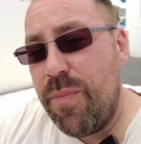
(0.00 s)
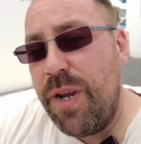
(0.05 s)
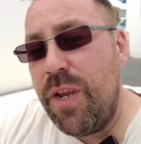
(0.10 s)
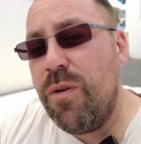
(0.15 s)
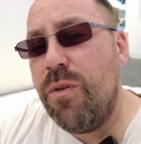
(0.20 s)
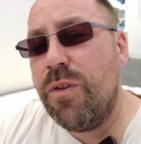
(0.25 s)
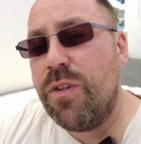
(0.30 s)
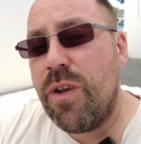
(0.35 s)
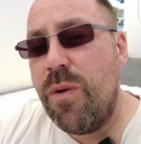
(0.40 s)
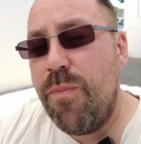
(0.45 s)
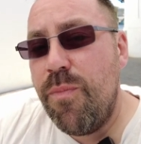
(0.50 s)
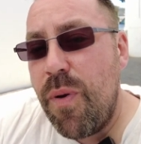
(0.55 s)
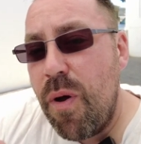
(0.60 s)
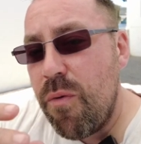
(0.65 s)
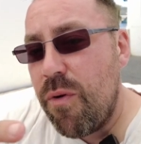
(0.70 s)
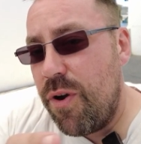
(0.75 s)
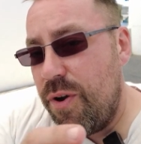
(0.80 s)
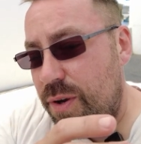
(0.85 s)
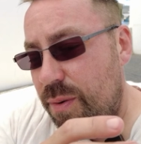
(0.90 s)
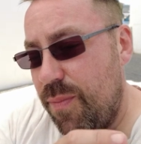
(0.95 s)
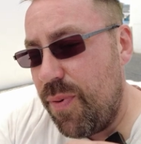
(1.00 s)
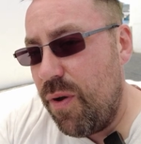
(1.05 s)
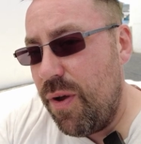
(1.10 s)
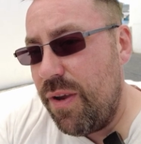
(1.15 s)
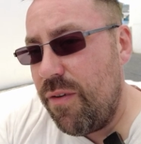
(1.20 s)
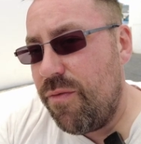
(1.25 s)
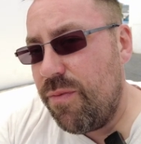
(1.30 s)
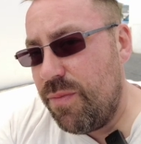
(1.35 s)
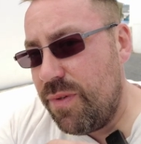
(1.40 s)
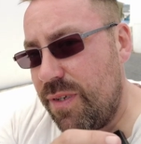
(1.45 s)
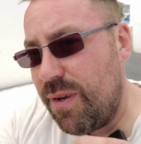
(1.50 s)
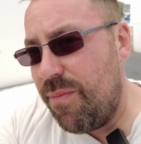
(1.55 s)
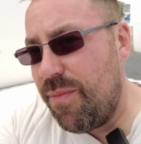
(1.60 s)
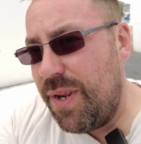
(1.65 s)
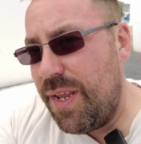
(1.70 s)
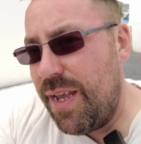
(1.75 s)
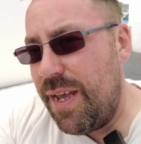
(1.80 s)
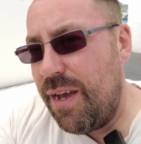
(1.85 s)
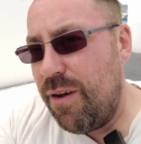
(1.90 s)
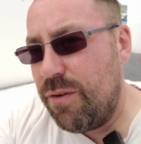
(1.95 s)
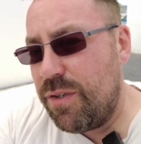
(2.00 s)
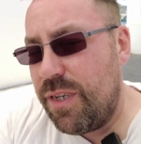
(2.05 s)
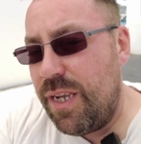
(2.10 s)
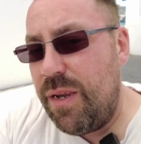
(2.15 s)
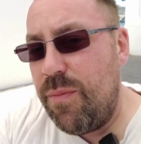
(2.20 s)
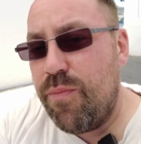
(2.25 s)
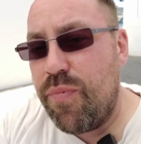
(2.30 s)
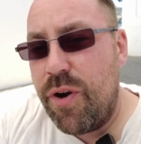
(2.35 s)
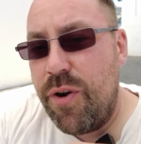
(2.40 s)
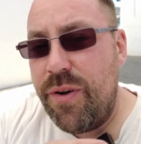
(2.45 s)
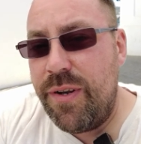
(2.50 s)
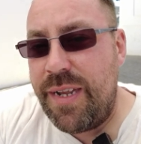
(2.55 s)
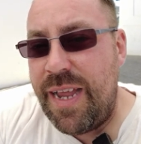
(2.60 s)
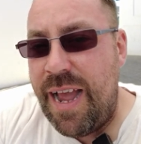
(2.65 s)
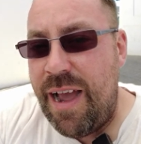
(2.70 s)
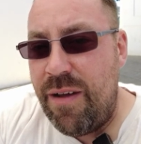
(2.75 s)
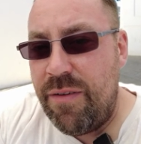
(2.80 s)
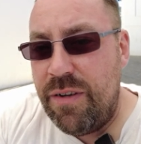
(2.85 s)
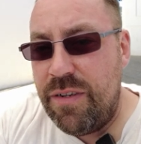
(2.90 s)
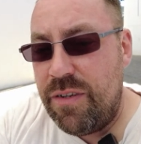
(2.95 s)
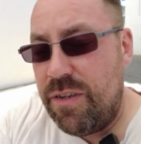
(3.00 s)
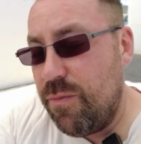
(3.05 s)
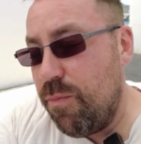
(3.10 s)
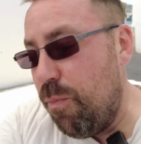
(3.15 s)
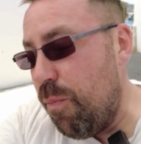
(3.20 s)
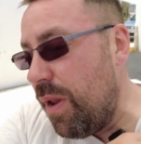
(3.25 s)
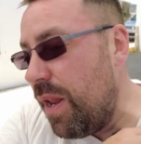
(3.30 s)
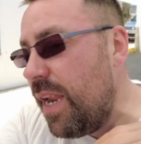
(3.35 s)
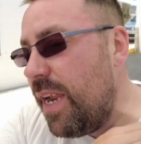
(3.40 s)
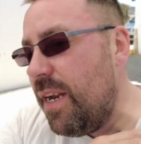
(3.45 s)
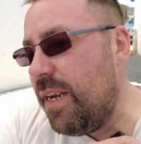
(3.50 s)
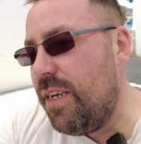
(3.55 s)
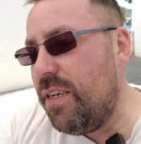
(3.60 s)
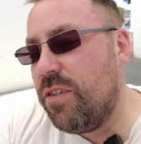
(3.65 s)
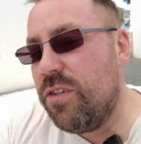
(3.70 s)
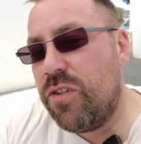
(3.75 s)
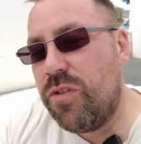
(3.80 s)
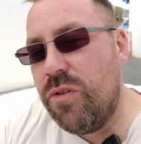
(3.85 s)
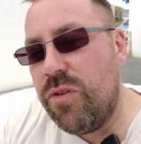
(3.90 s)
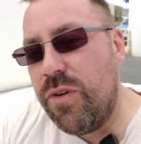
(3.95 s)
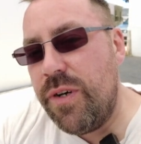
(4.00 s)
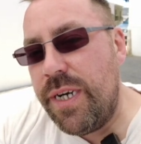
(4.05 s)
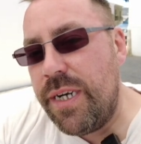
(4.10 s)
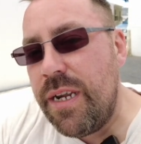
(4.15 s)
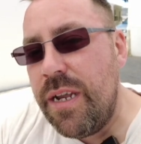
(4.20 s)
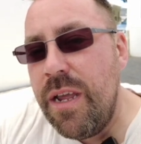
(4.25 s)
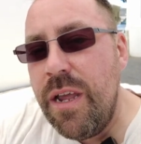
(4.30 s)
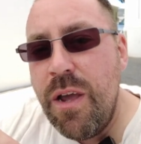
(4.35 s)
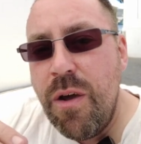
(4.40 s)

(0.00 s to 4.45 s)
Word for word: but he also borrowed a bike from somebody else that he broke down and completely destroyed,